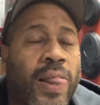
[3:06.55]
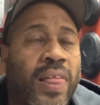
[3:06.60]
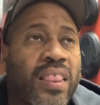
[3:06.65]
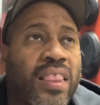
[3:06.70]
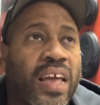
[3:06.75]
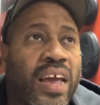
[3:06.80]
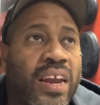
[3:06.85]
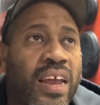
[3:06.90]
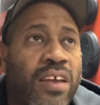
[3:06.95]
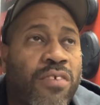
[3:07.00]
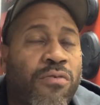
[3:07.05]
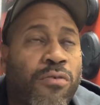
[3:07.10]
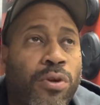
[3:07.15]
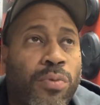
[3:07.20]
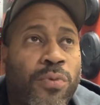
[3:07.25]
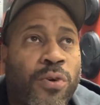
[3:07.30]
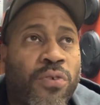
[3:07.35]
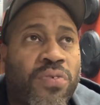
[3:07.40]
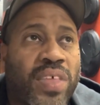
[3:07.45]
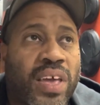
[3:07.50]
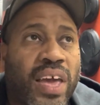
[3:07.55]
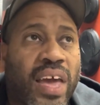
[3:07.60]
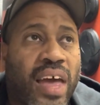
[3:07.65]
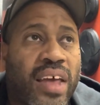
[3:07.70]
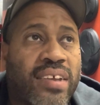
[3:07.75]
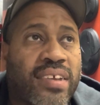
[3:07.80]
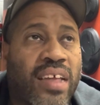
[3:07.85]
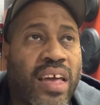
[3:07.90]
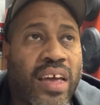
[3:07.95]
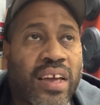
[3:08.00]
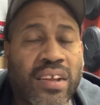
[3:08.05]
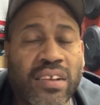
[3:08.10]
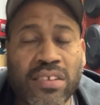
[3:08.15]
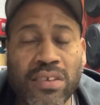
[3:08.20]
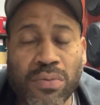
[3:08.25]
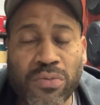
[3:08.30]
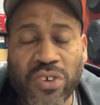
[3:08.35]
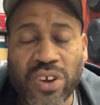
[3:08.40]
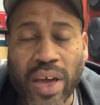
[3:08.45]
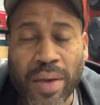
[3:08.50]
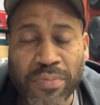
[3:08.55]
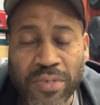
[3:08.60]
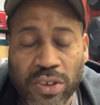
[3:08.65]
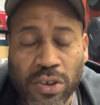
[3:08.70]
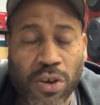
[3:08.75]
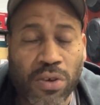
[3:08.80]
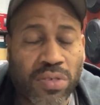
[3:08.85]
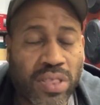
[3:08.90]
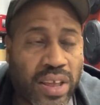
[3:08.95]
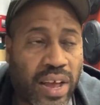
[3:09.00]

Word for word: They didn't remove the gas tank, and some shops don't.